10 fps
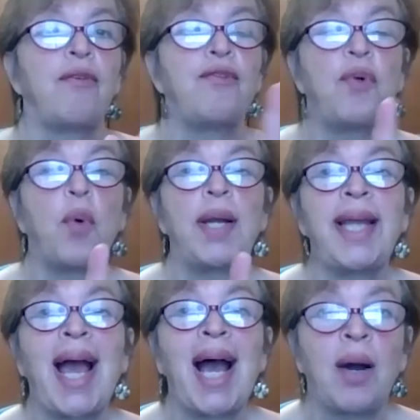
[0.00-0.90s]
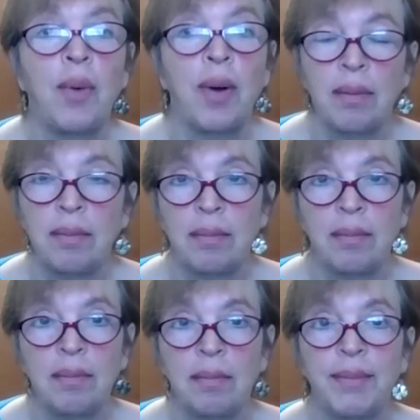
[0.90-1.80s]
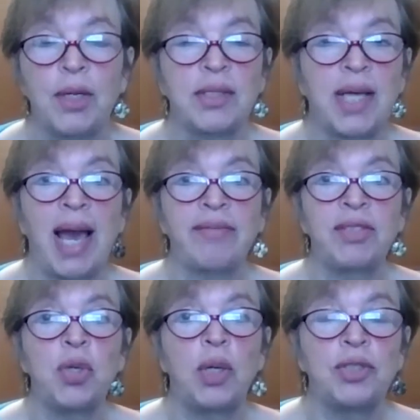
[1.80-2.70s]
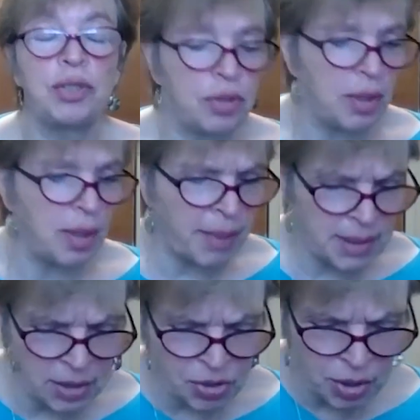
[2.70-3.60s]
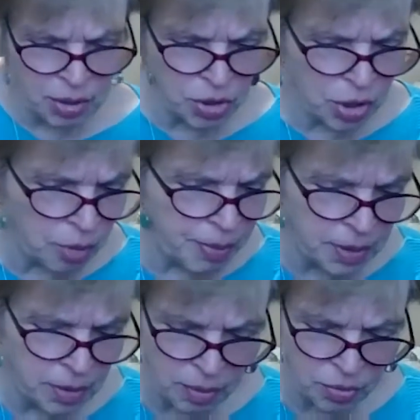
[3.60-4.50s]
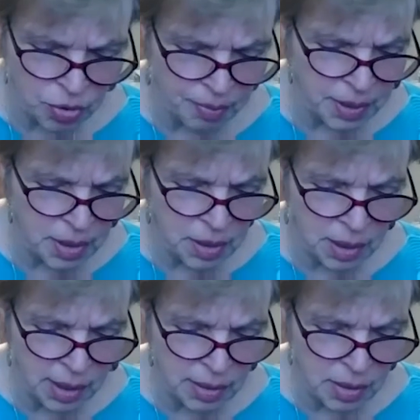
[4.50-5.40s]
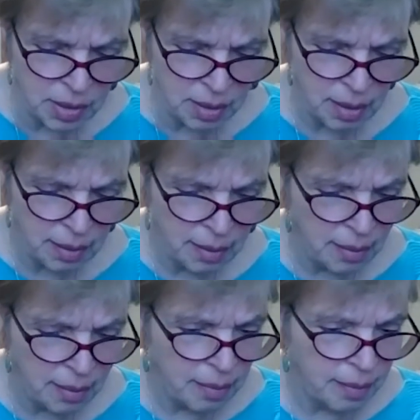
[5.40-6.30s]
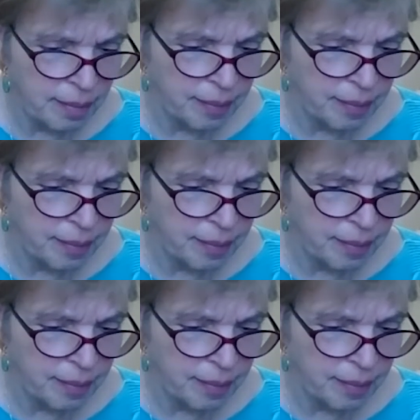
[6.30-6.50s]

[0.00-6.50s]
For now, because I haven't taught you. Am I teaching you Jacob Tuno Trump in this class? You mentioned it.